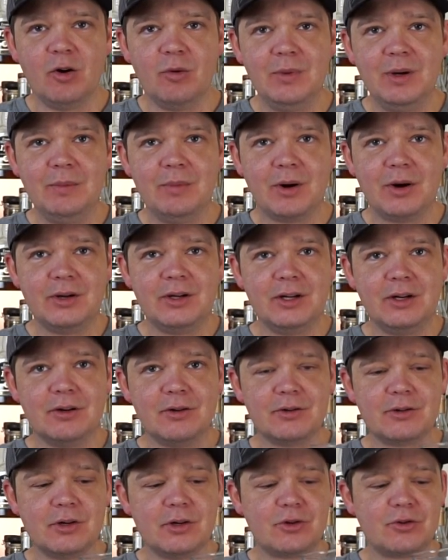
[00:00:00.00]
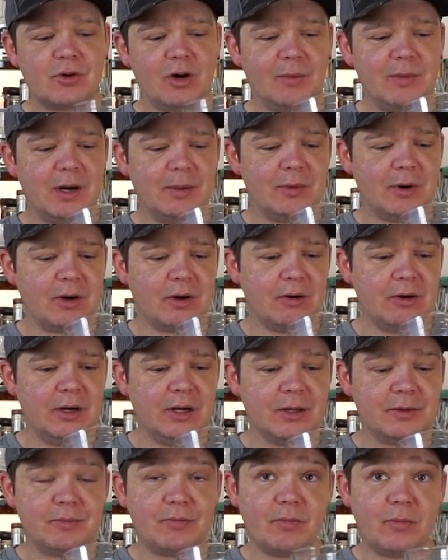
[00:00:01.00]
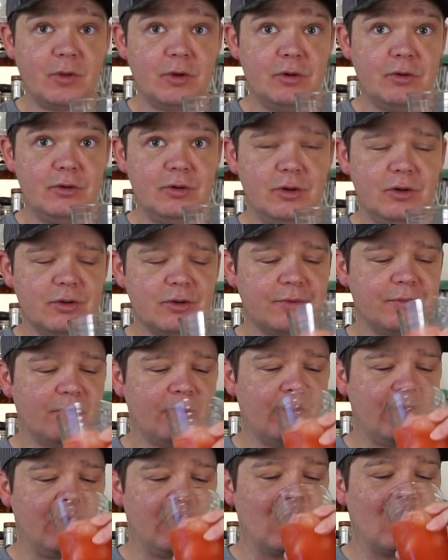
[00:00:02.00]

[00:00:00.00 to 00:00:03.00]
the homemade bartender's strawberry margarita. Cheers.